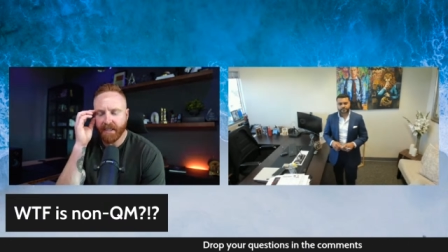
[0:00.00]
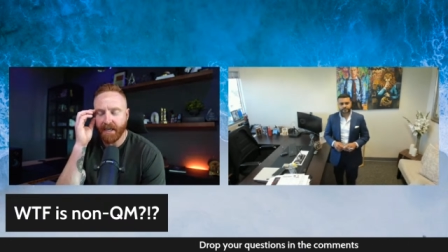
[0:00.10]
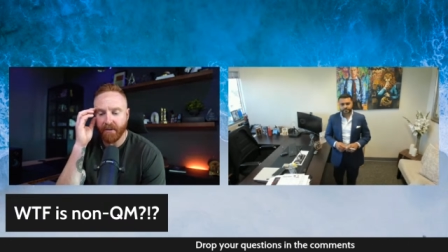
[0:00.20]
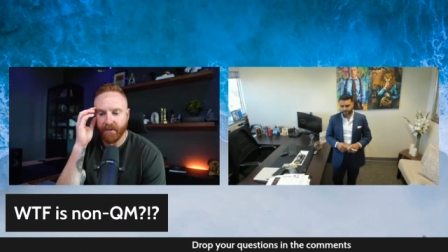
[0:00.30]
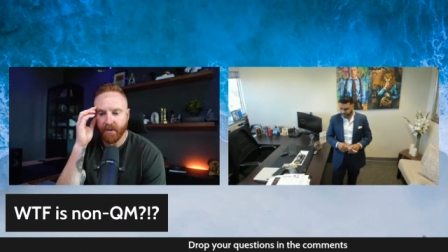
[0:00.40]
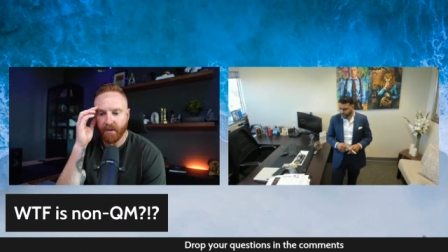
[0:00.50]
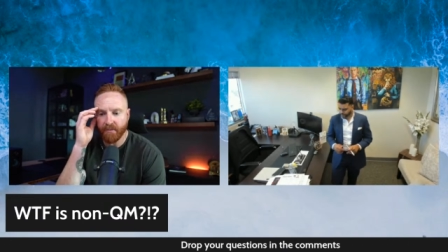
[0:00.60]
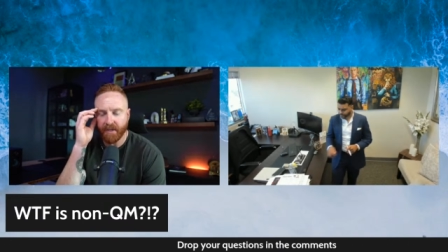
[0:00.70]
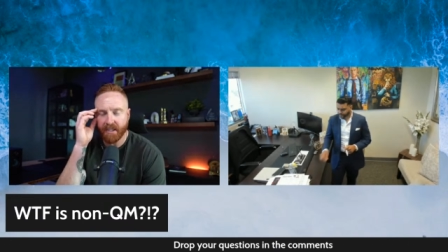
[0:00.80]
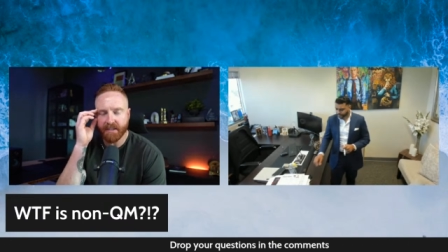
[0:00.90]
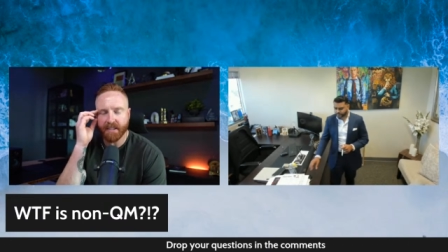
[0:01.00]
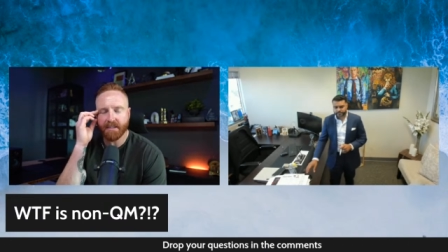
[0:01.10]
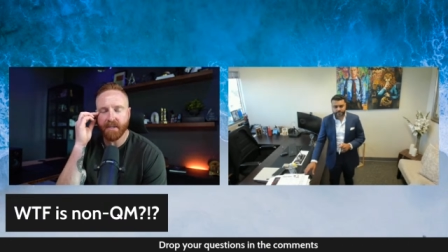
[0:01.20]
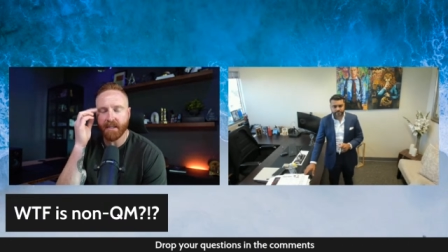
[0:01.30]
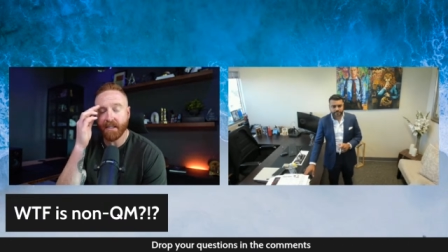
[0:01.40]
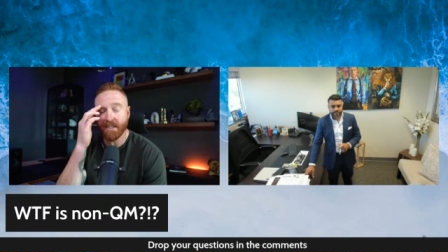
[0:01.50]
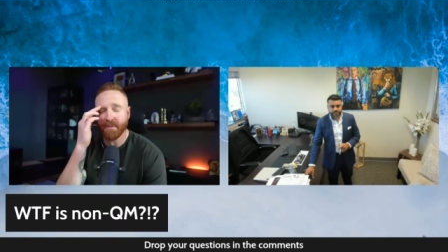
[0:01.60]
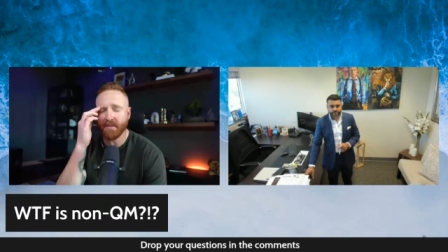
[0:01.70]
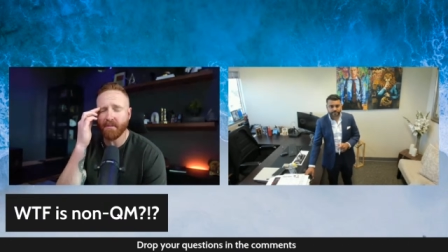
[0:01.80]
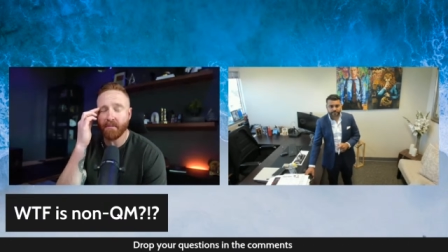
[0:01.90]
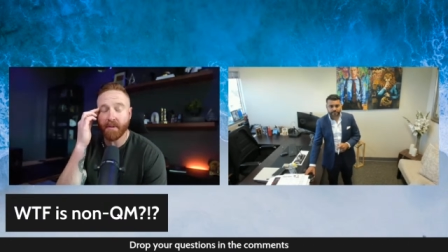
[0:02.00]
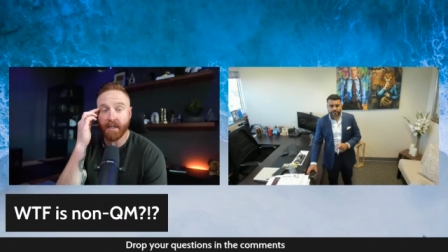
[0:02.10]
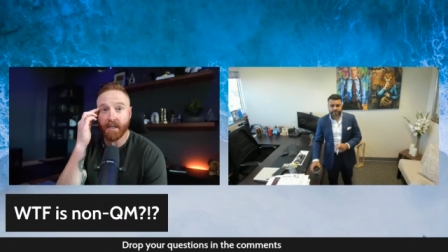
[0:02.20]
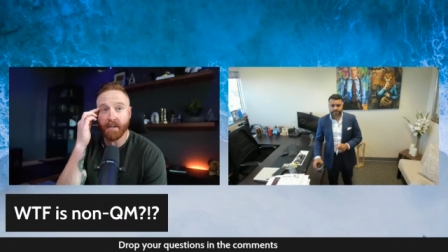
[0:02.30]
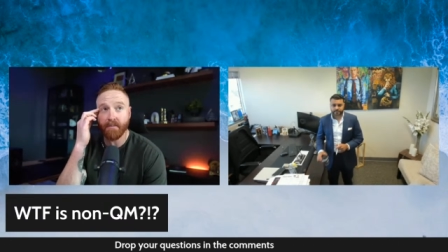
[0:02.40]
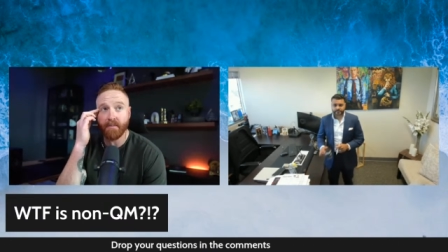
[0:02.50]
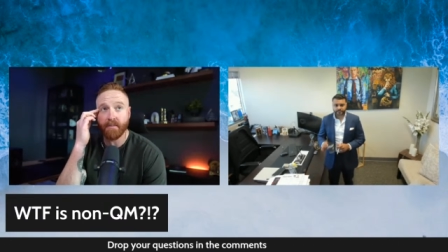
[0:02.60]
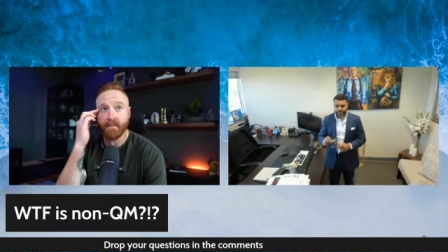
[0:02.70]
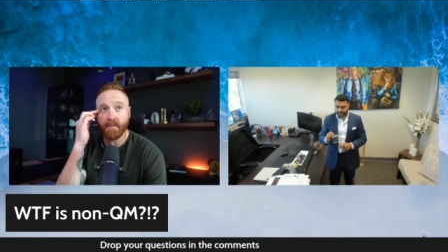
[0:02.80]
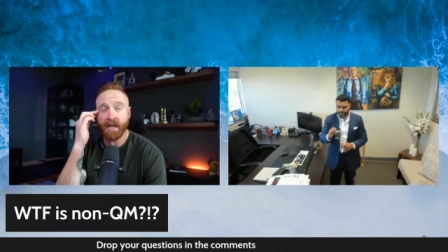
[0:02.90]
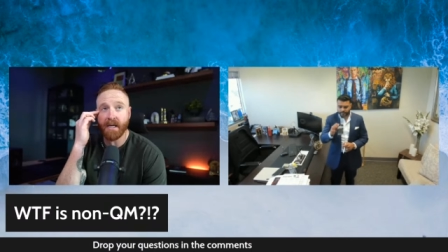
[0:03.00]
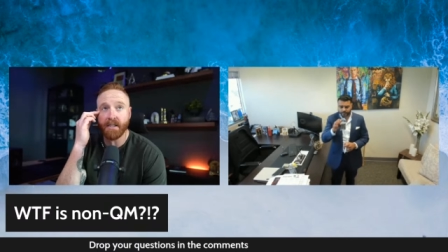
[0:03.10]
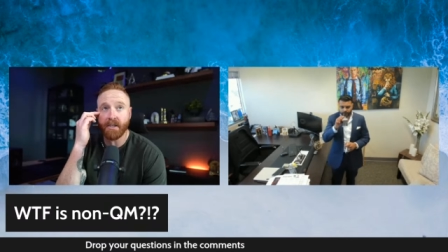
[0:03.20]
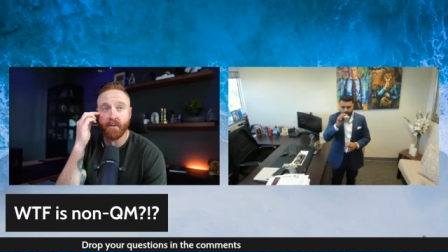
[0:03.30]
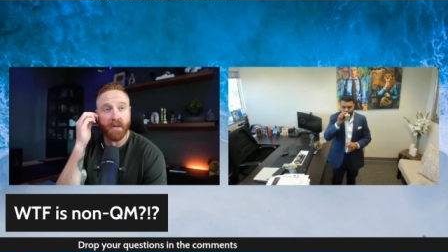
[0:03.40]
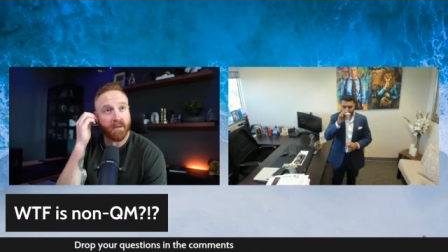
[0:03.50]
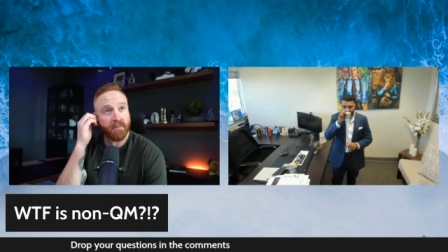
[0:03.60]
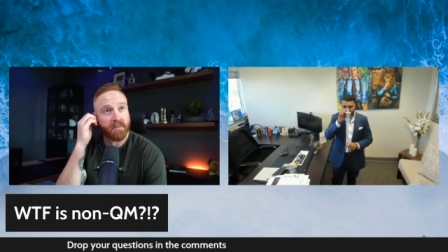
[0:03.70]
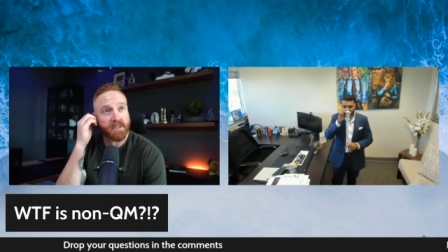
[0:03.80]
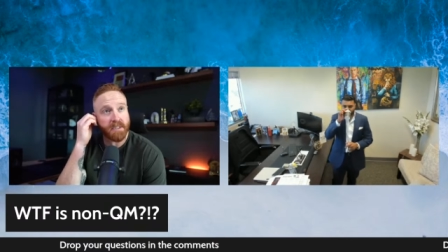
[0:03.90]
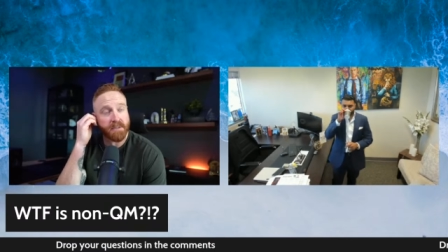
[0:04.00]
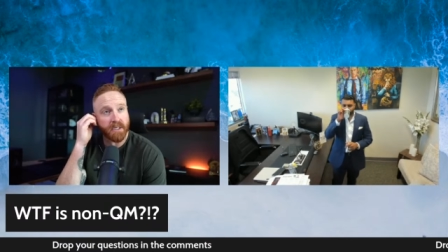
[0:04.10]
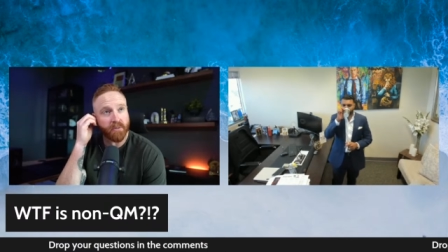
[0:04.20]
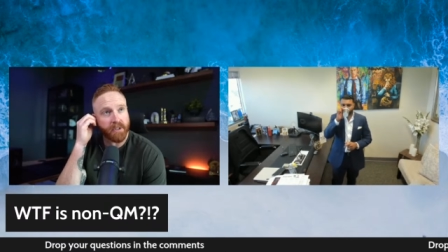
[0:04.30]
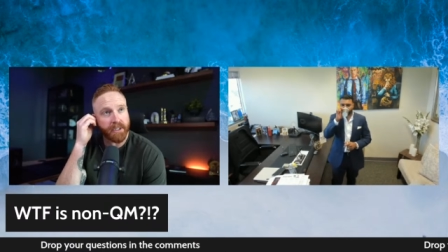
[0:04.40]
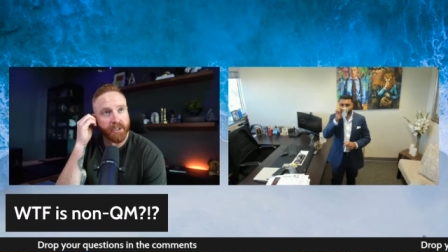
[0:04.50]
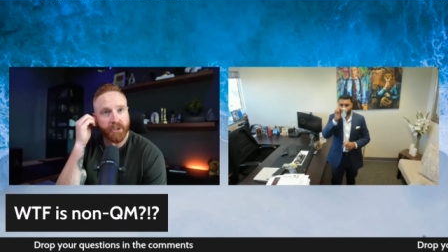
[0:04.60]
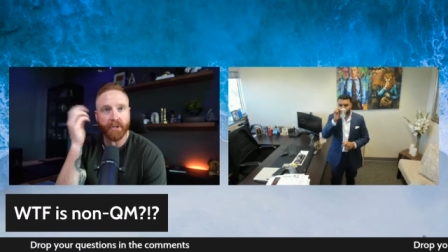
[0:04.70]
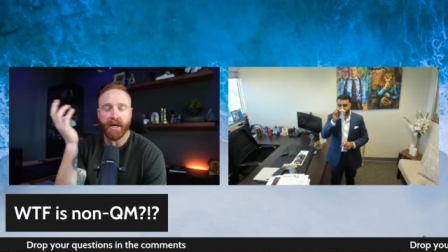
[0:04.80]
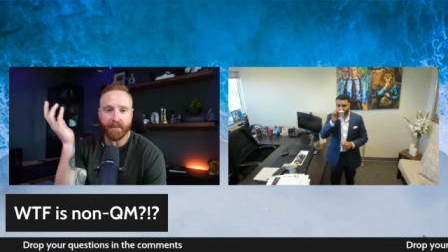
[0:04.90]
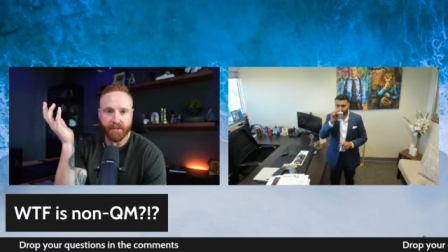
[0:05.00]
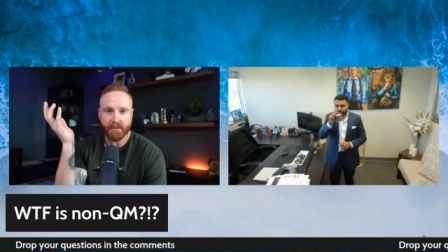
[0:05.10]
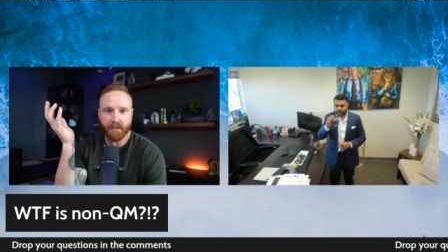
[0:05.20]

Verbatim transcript: and I don't know enough context about this, but but um non QM seems like a really good option,